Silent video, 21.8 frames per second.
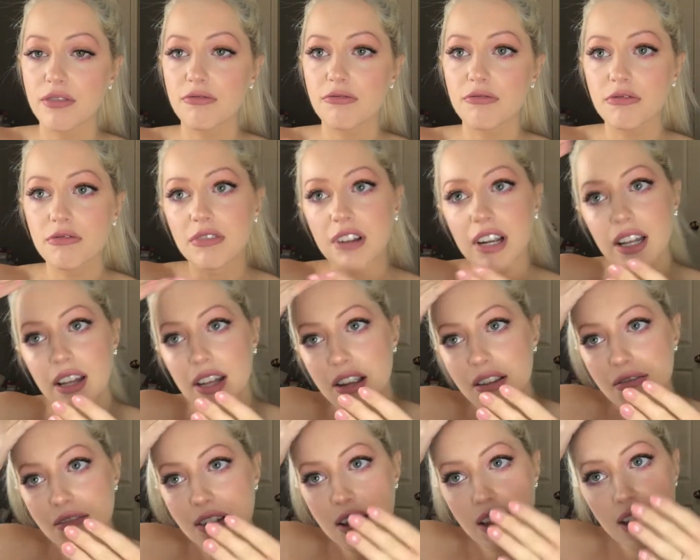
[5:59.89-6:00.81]
really
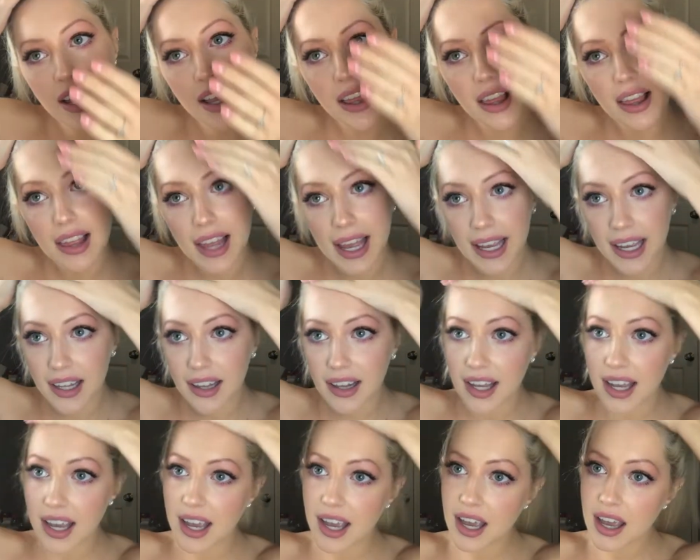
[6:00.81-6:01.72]

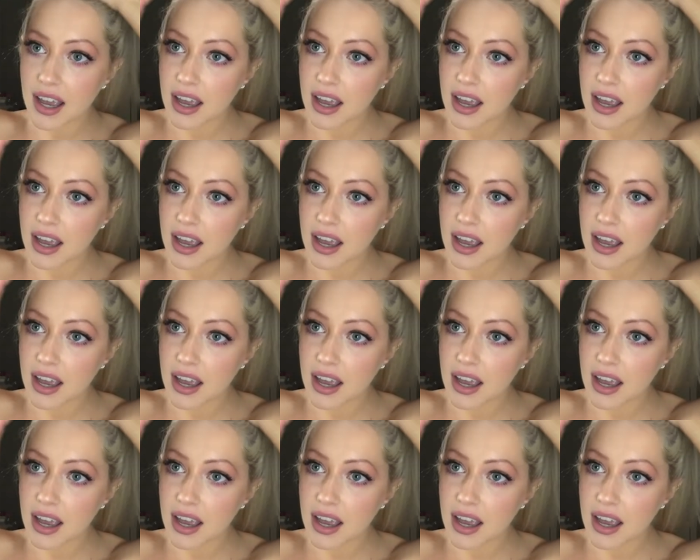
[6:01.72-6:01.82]
lightly